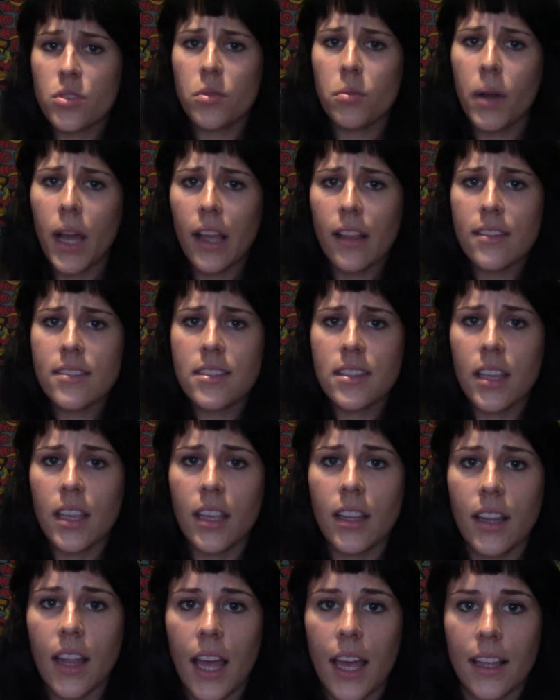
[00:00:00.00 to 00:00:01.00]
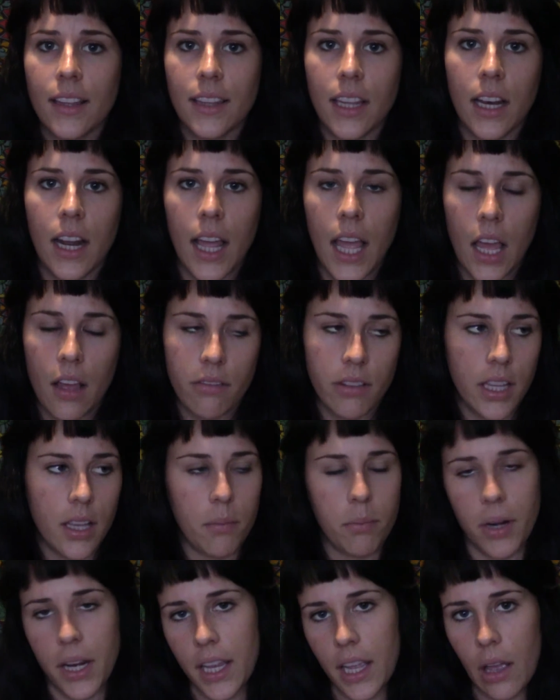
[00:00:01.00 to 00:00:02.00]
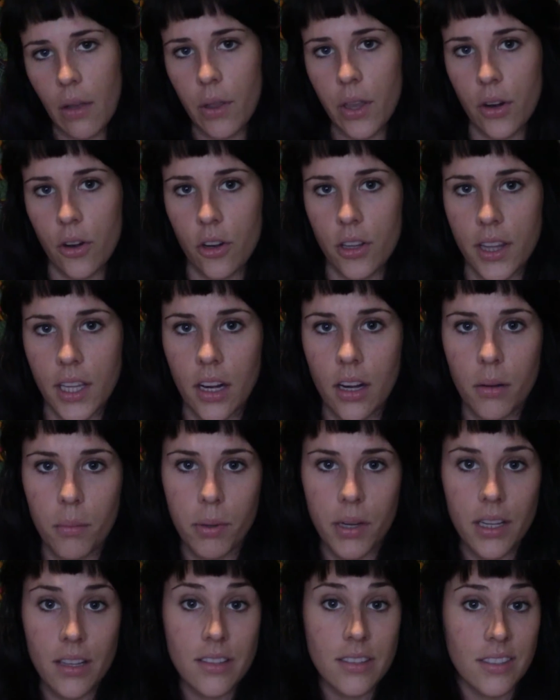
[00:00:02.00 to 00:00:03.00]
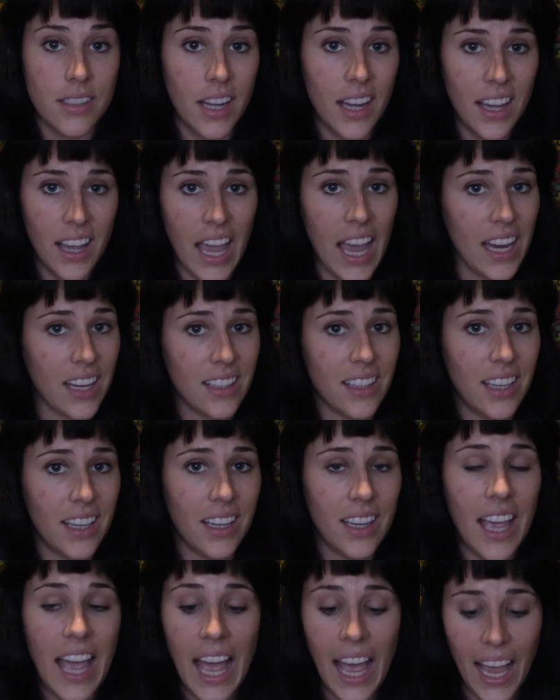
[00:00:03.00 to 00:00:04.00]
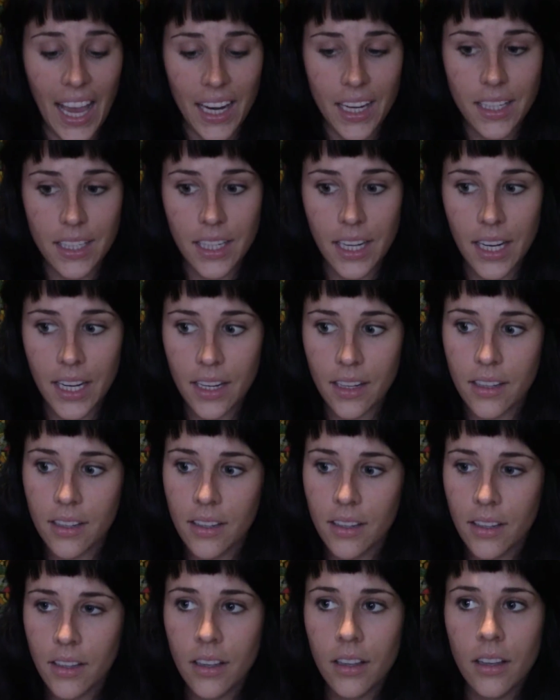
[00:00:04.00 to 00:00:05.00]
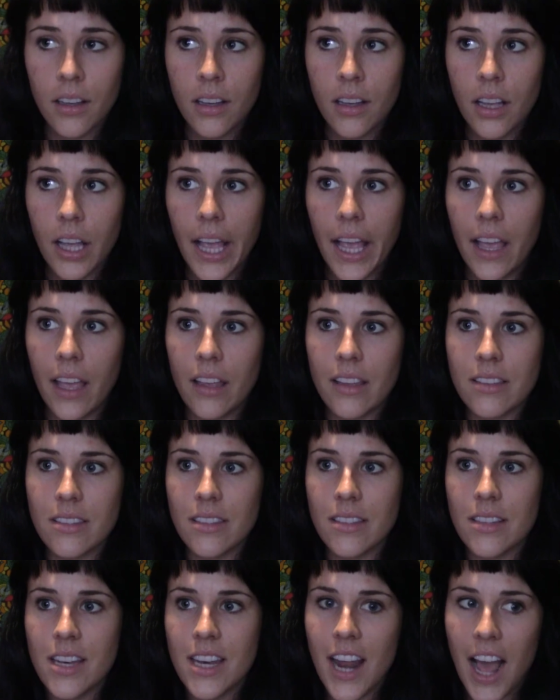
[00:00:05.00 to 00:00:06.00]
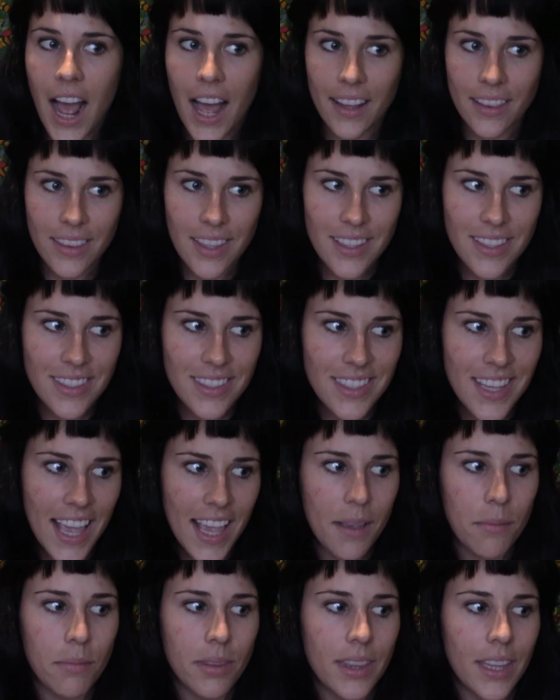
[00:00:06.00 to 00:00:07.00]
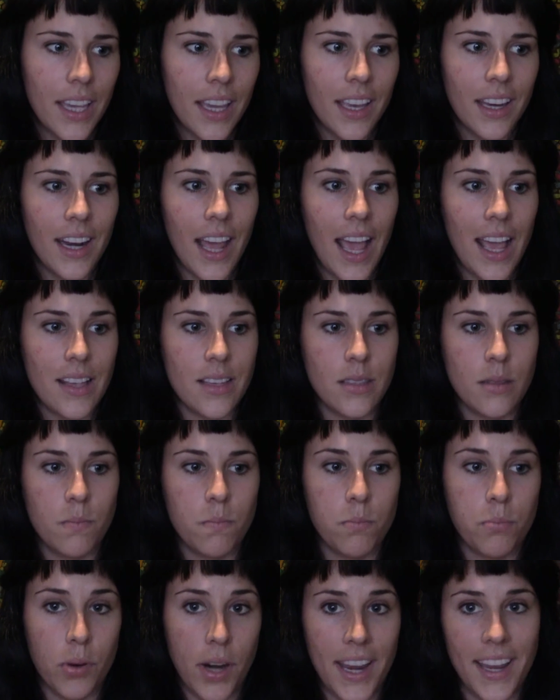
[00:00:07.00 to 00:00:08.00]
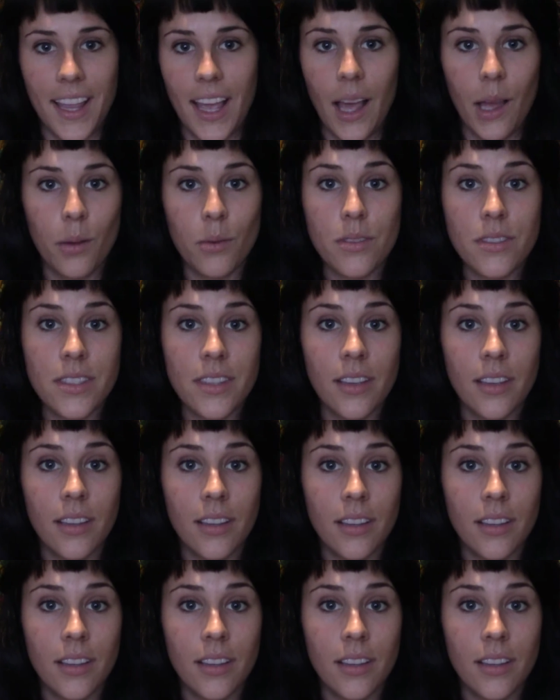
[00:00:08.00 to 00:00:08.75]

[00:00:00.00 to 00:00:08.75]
you might see like that I have like a breakout here or there, but it's not acne. Acne is not the same thing as breakouts.